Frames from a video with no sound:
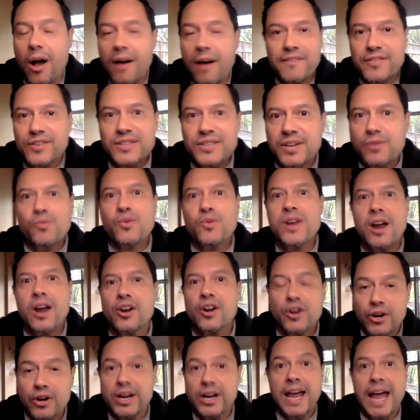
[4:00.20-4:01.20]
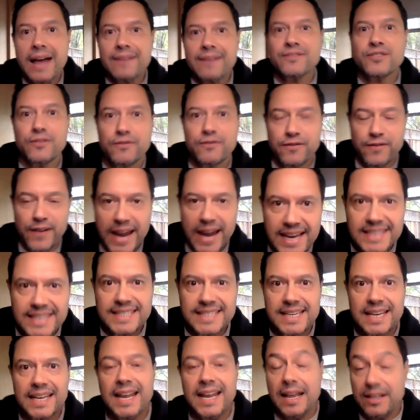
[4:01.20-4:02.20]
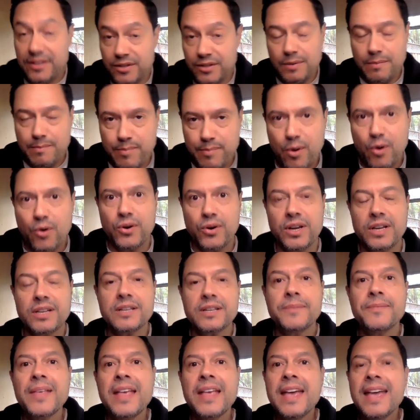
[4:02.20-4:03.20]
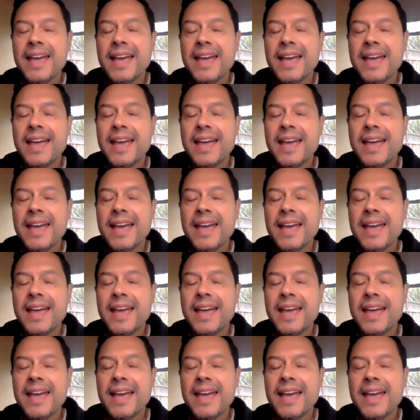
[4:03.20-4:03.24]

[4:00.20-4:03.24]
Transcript: obviously we are going to have to face it at some point.